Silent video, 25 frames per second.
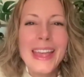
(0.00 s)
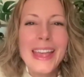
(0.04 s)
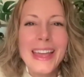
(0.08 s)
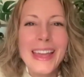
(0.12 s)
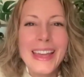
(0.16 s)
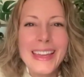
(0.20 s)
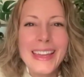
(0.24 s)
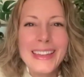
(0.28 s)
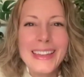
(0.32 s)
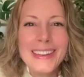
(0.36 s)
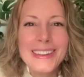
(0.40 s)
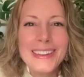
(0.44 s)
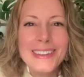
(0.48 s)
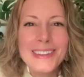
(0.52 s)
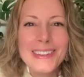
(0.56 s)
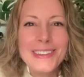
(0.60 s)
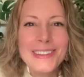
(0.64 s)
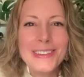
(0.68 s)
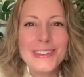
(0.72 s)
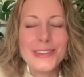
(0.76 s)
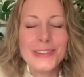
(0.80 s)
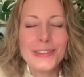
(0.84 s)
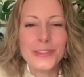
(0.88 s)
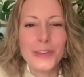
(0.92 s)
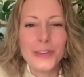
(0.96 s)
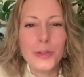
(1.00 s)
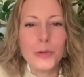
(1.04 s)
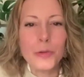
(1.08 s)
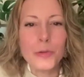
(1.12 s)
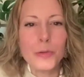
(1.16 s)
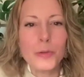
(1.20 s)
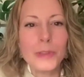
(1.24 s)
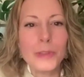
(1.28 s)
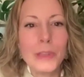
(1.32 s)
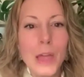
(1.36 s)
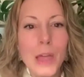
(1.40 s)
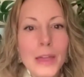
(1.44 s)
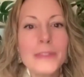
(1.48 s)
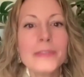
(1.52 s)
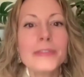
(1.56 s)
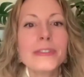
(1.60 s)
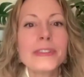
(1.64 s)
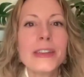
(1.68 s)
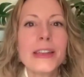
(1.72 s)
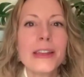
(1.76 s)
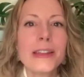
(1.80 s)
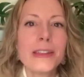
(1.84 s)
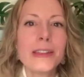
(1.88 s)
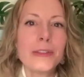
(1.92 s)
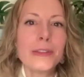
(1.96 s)
And so
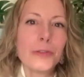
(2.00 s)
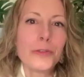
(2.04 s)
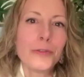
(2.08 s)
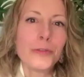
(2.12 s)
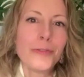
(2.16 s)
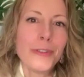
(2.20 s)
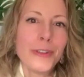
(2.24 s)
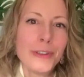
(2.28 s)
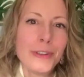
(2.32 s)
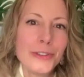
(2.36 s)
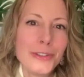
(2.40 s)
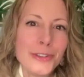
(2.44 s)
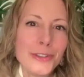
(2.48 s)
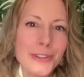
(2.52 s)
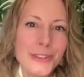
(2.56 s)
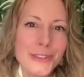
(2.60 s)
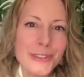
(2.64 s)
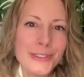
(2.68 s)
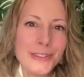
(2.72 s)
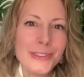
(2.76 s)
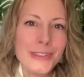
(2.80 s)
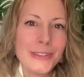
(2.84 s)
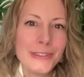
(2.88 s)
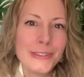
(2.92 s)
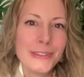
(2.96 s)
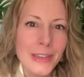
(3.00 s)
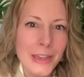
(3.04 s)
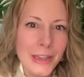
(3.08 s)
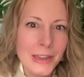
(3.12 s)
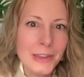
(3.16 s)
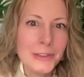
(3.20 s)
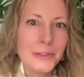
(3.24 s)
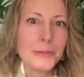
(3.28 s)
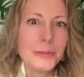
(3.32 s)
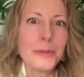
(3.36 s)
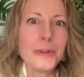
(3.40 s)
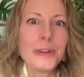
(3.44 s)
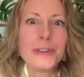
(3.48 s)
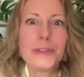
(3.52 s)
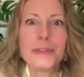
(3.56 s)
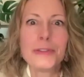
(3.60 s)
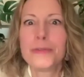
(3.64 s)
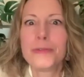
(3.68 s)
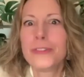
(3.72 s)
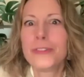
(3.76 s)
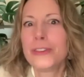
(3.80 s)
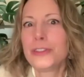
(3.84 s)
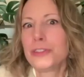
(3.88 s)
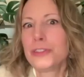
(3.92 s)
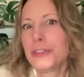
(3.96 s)
lifestyle interventions and dietary
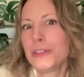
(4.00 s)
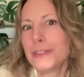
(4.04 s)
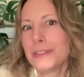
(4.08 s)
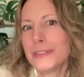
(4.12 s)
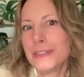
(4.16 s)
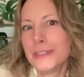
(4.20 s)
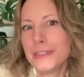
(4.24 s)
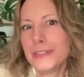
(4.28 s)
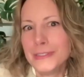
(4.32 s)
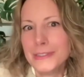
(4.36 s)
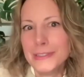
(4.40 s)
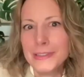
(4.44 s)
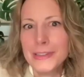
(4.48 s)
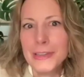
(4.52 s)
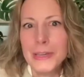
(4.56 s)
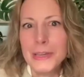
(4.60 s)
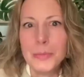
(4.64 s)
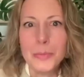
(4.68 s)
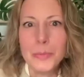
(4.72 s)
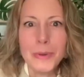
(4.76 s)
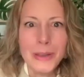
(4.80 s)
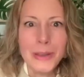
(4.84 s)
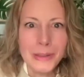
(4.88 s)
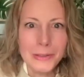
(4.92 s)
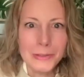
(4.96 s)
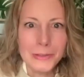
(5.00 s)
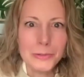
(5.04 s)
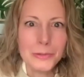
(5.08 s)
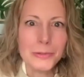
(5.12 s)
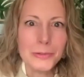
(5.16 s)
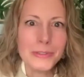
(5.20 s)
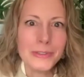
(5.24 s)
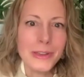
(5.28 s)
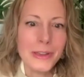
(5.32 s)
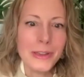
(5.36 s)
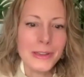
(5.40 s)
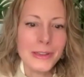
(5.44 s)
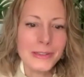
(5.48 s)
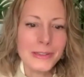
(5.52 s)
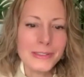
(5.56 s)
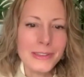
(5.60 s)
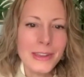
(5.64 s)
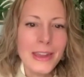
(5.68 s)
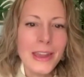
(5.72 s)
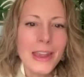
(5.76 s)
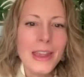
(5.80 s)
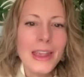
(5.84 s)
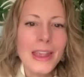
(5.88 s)
interventions and sleep and exercise